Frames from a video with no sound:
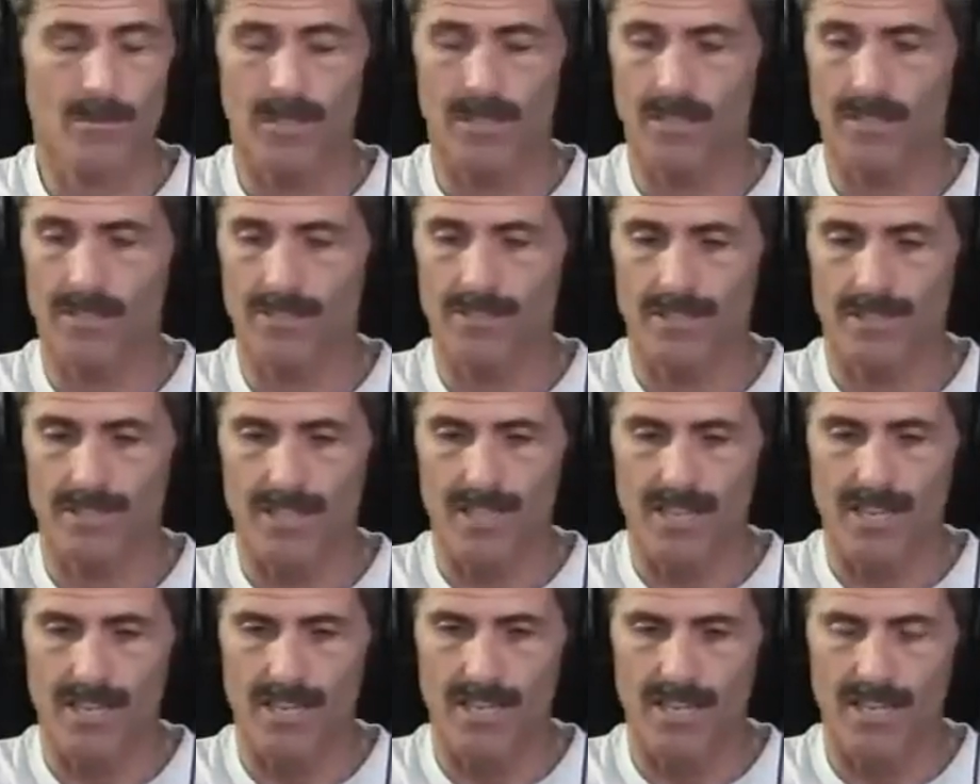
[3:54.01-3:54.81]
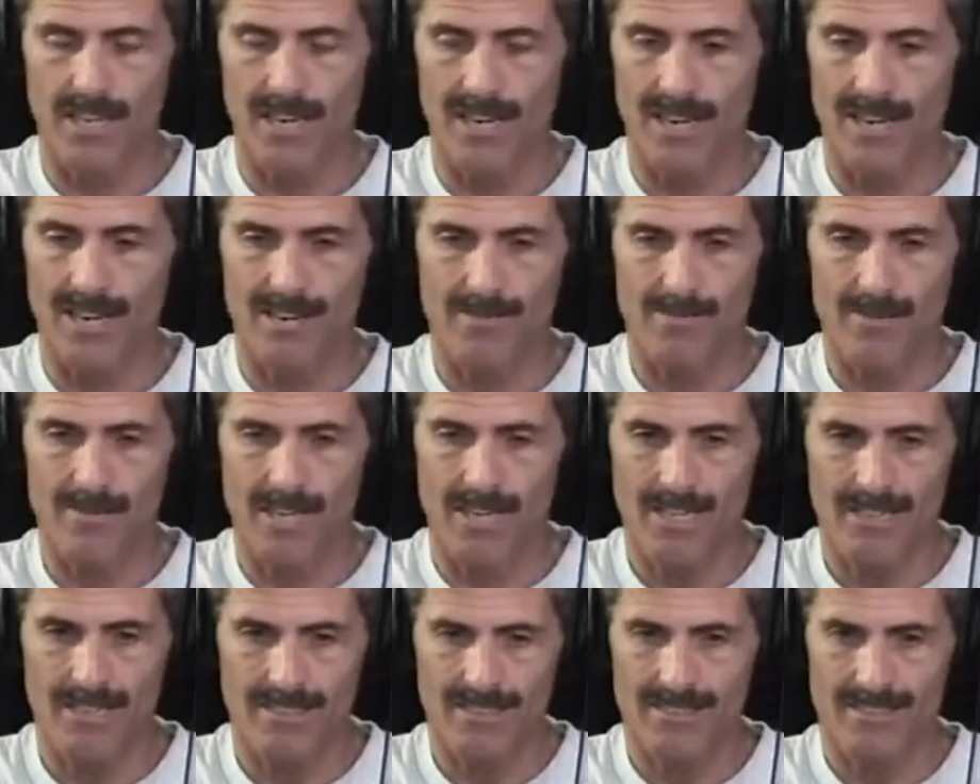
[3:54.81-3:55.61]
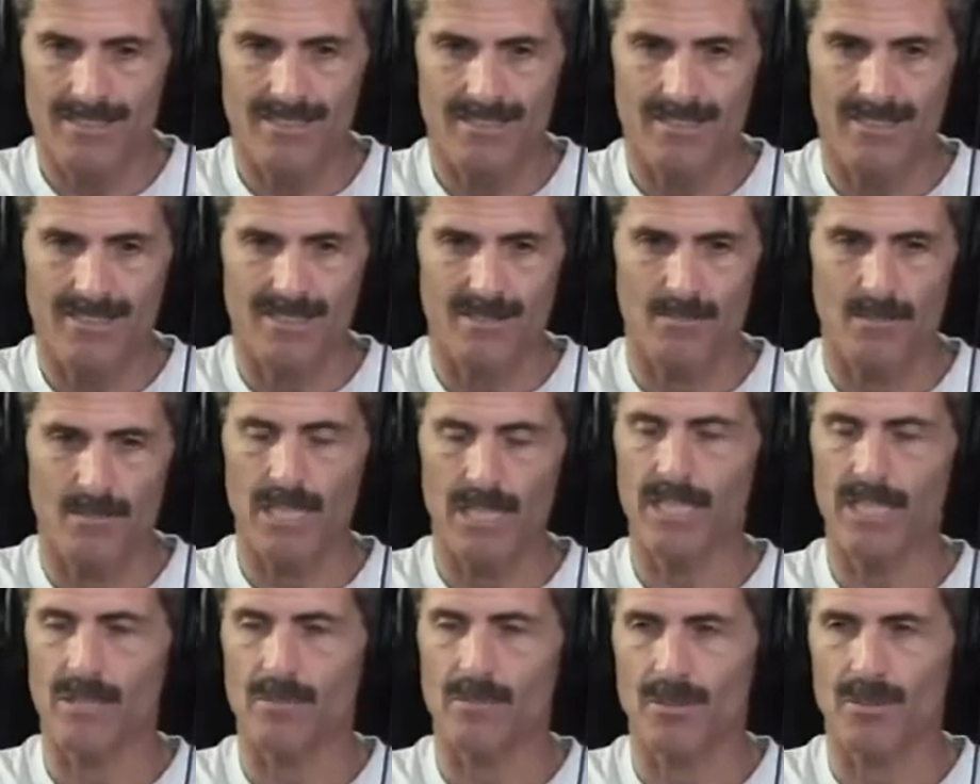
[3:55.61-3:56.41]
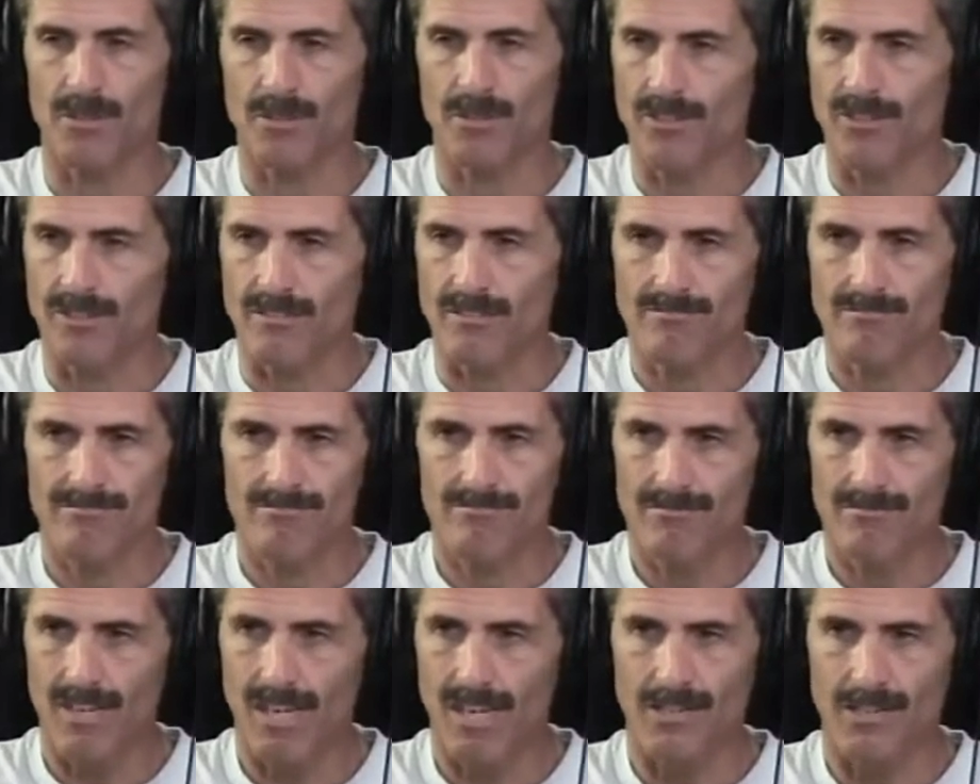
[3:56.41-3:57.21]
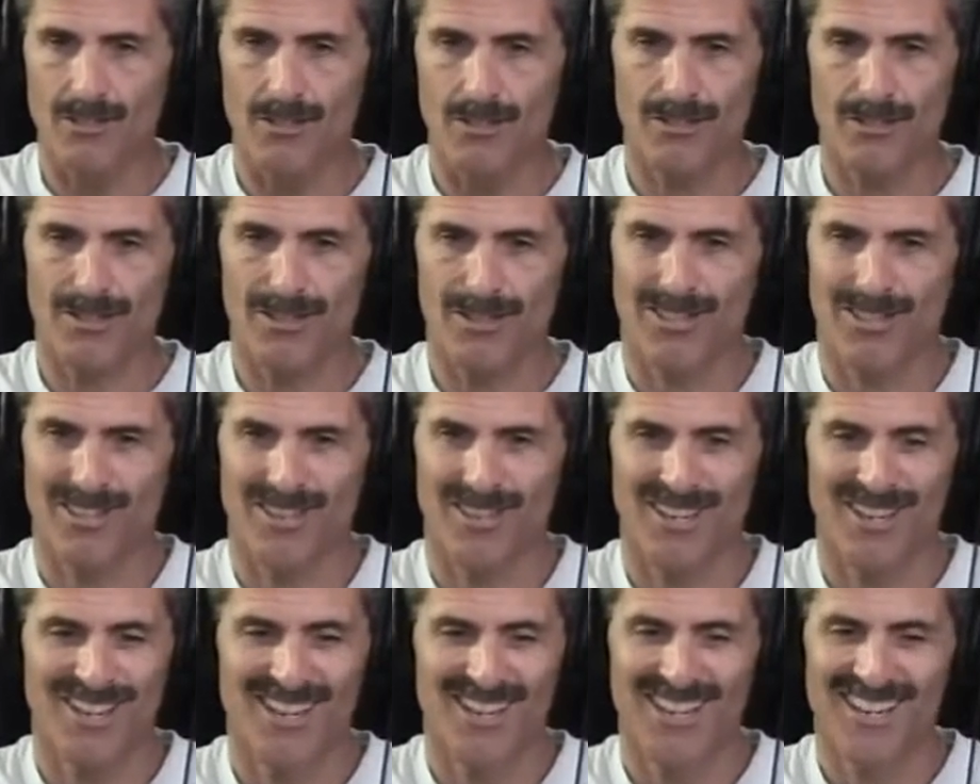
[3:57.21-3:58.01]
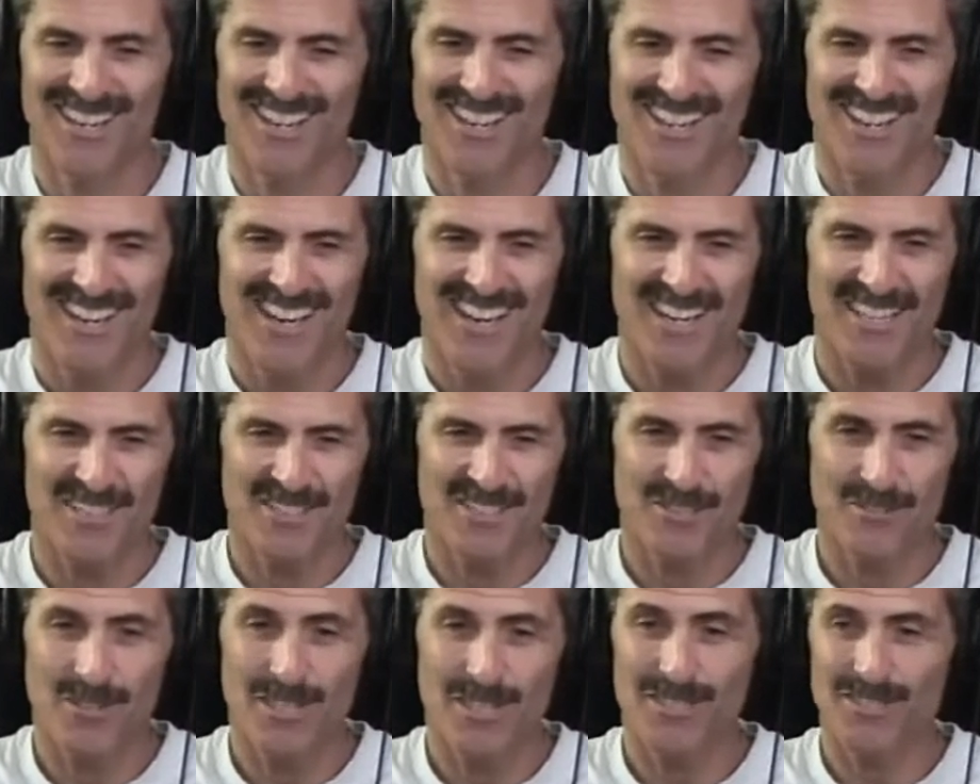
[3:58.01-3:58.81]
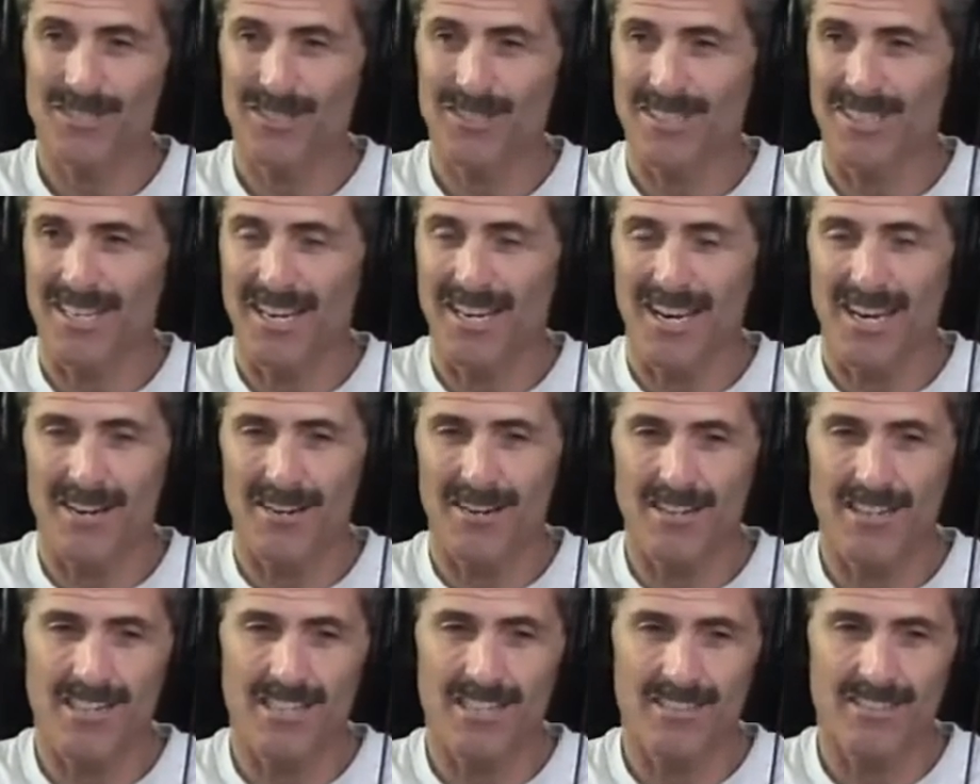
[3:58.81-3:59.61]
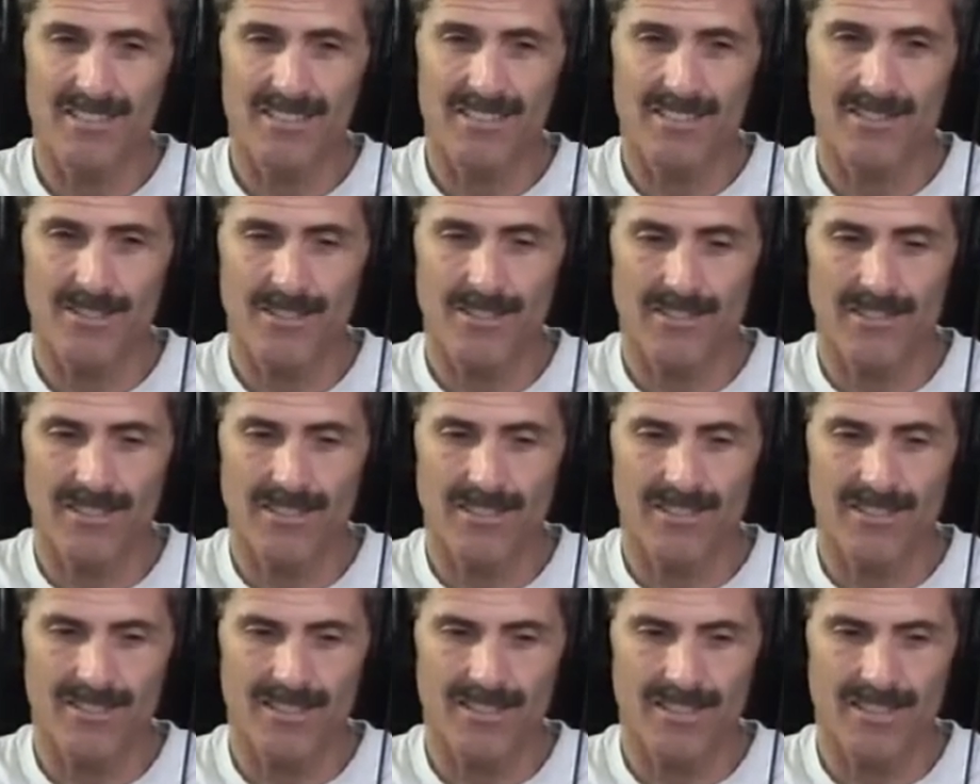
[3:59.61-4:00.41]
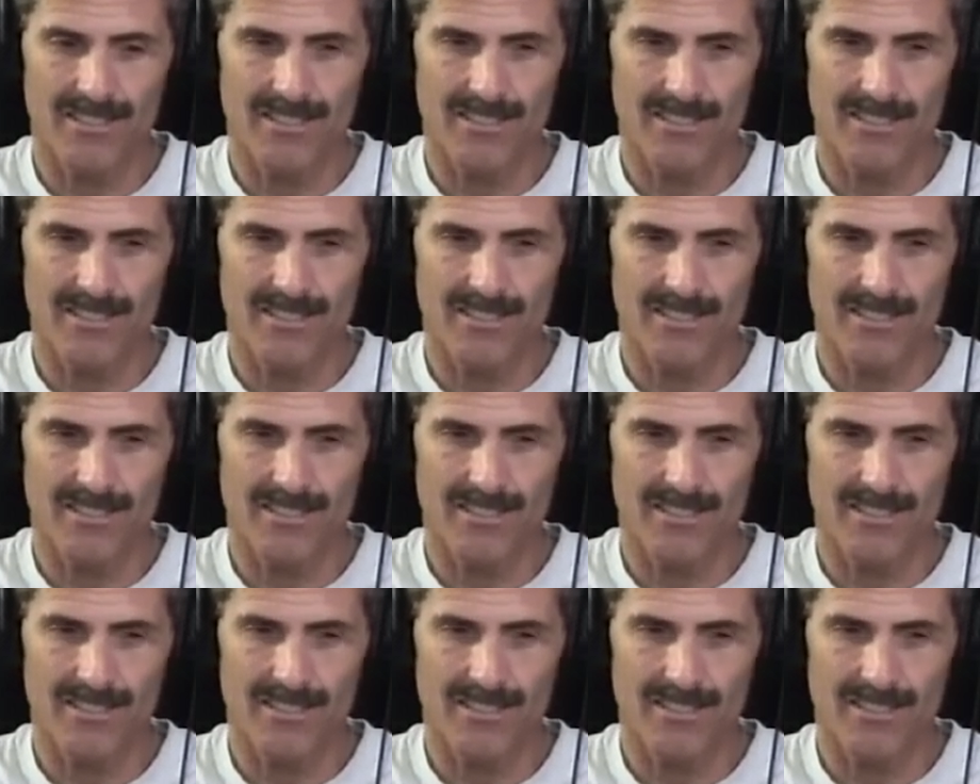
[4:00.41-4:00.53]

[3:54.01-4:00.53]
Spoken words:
me here today. I'm not a media person. I just questioned the IRS and turned into, I